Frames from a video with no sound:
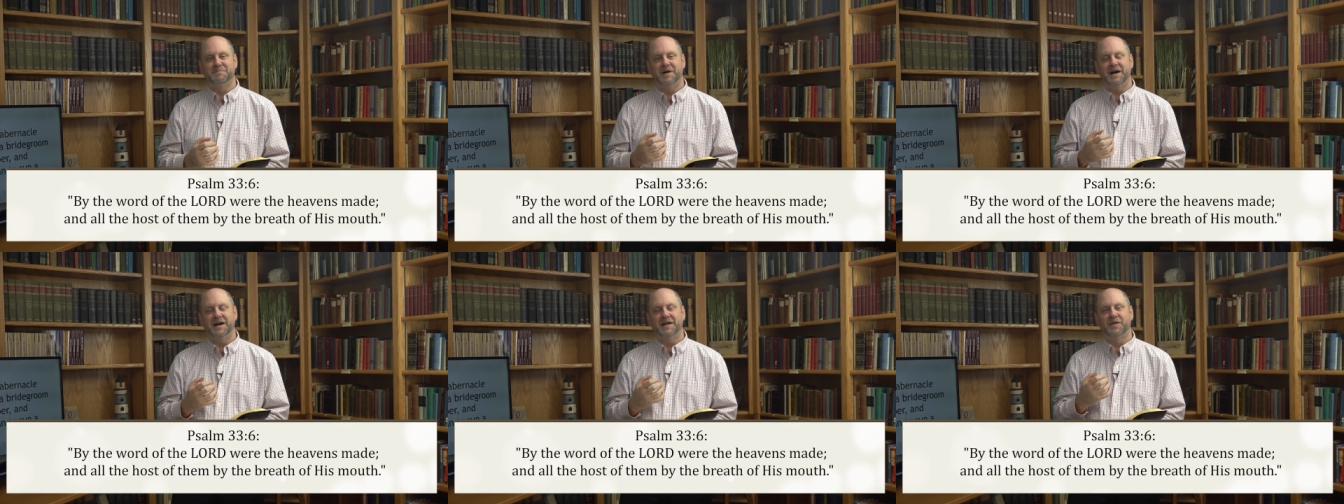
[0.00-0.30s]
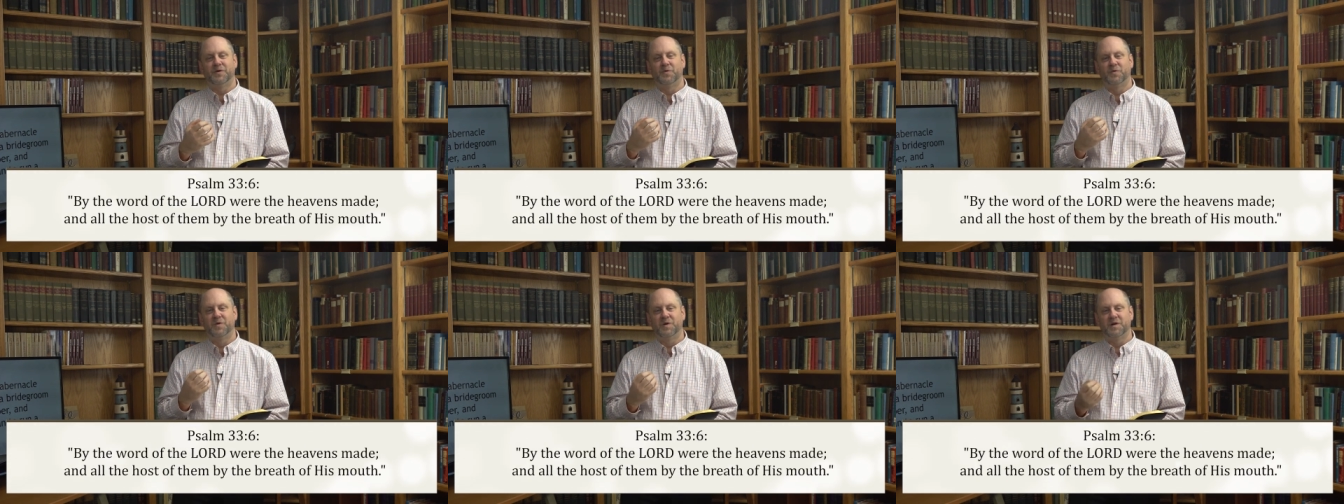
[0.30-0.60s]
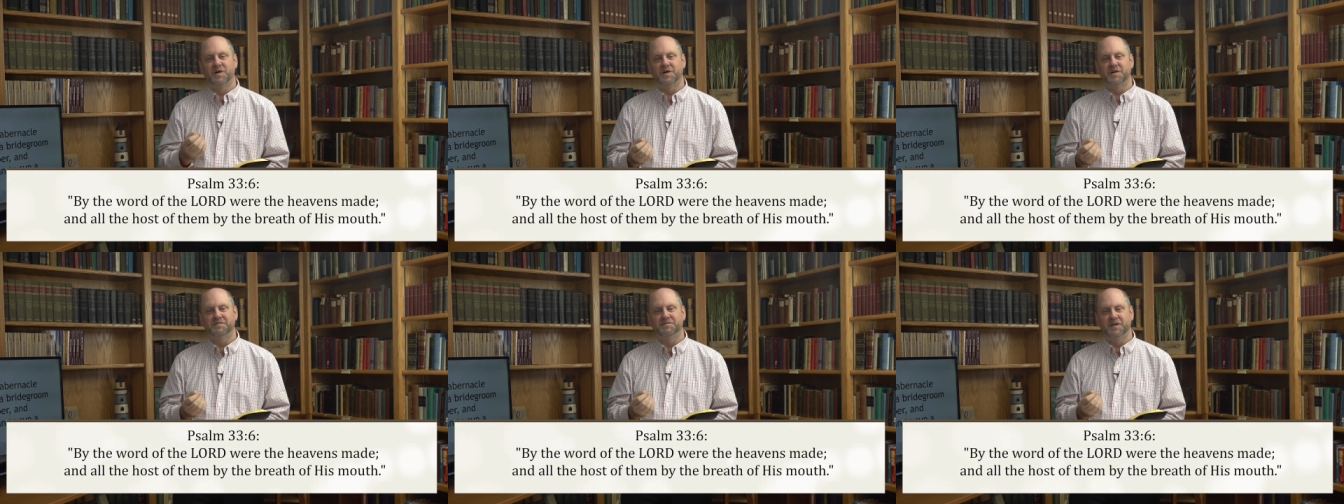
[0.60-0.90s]
By the
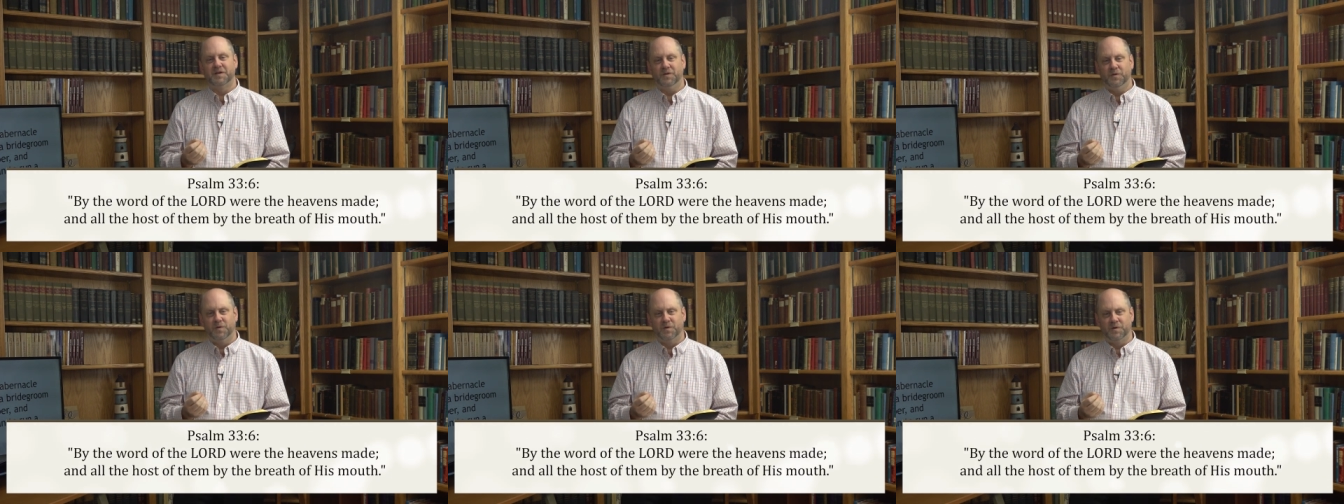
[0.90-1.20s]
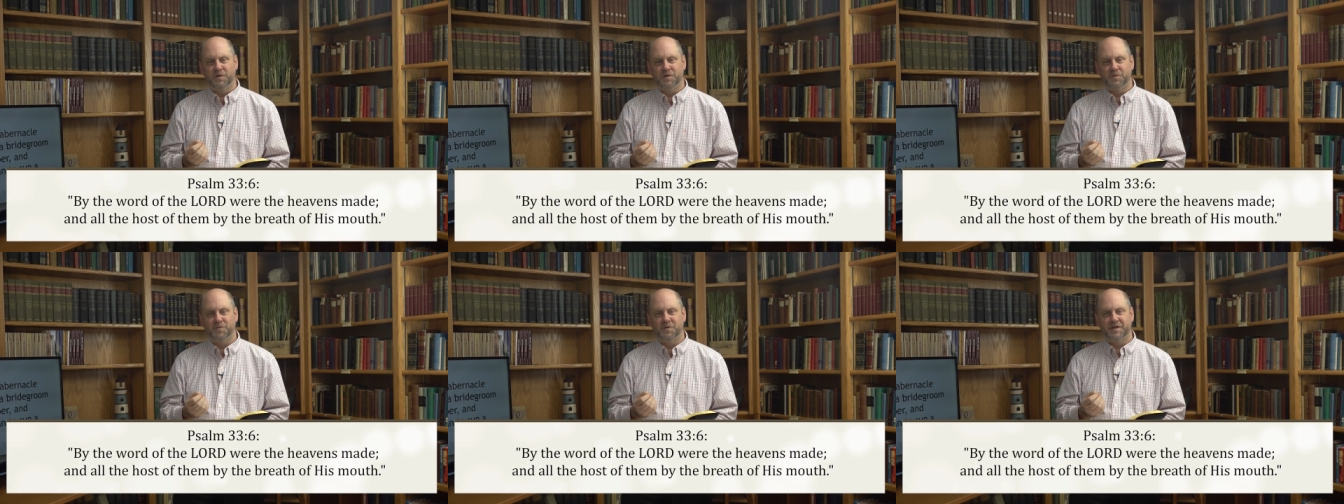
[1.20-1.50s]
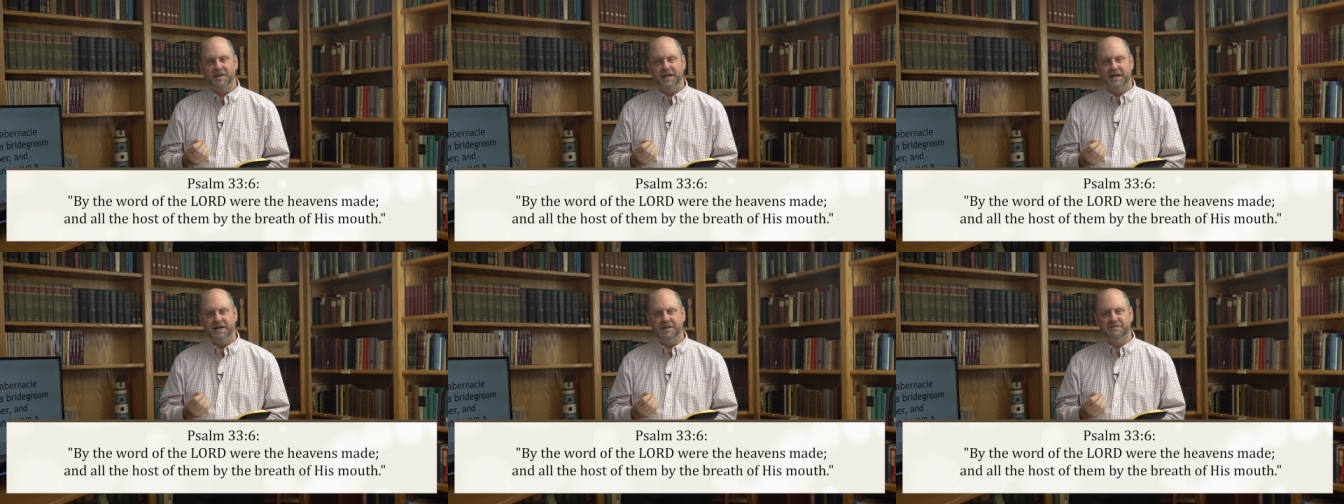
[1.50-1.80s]
word of the Lord
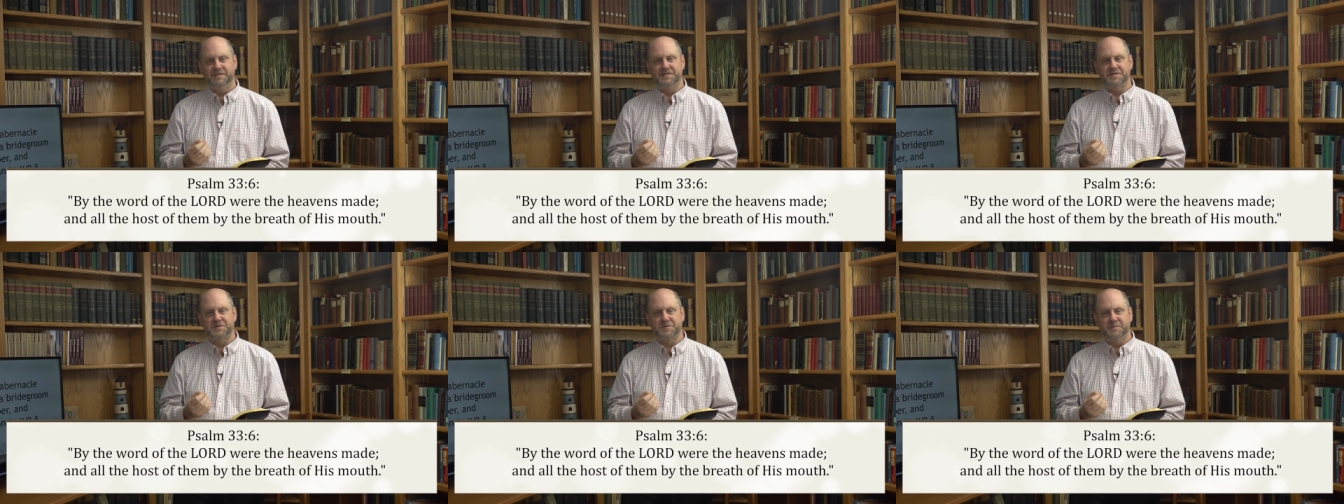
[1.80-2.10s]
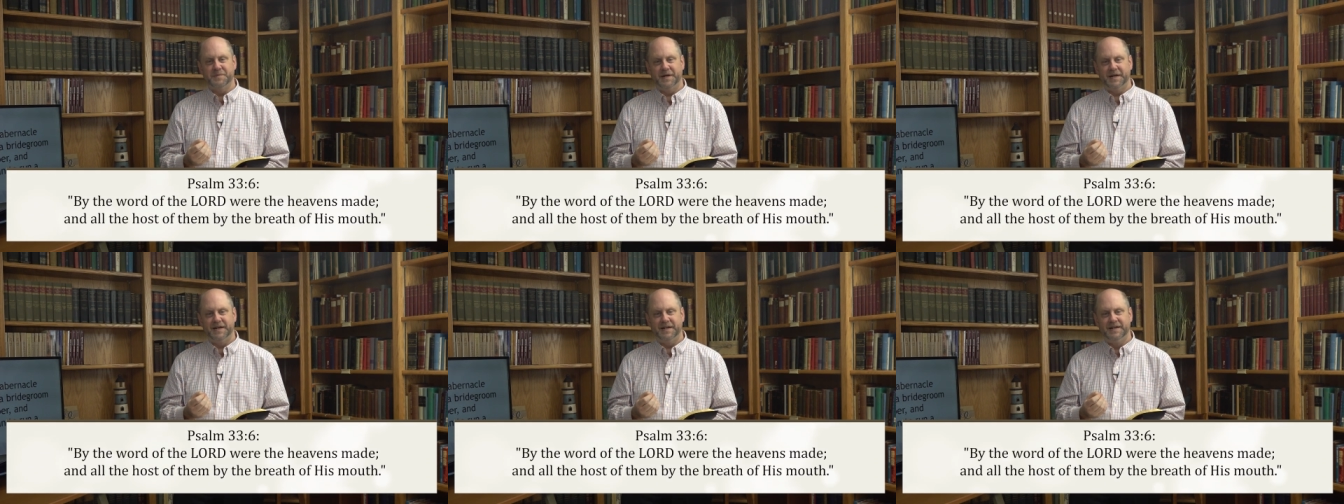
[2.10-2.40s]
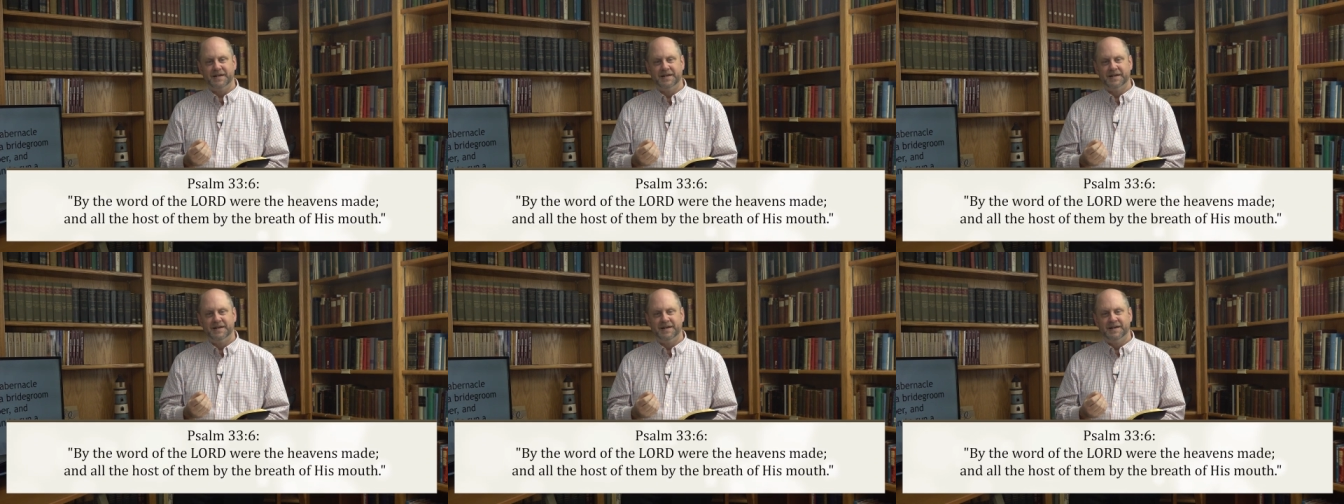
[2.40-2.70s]
were the heavens
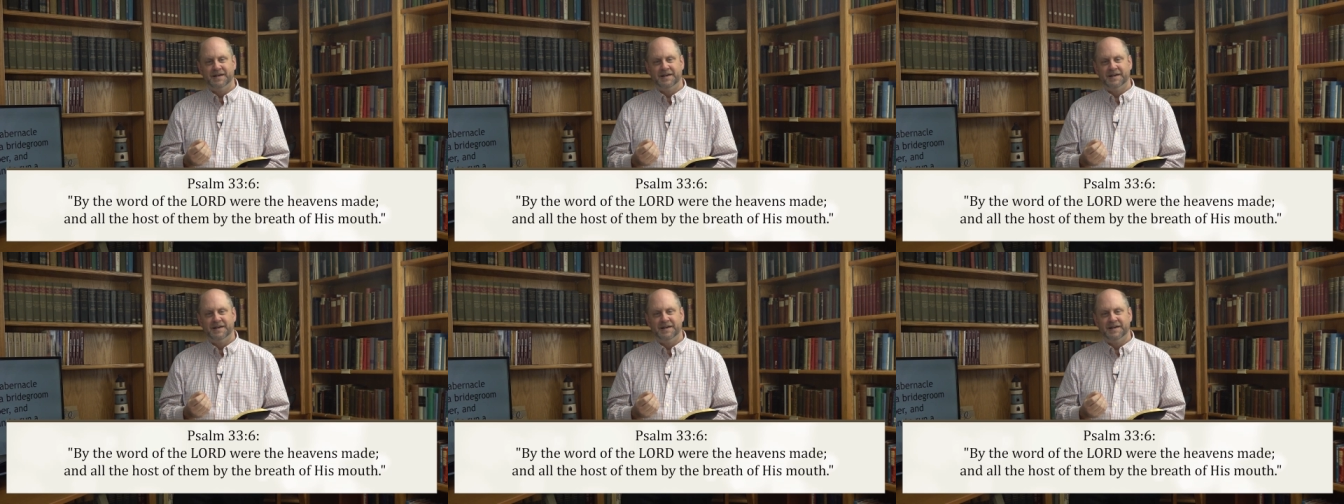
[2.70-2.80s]
made,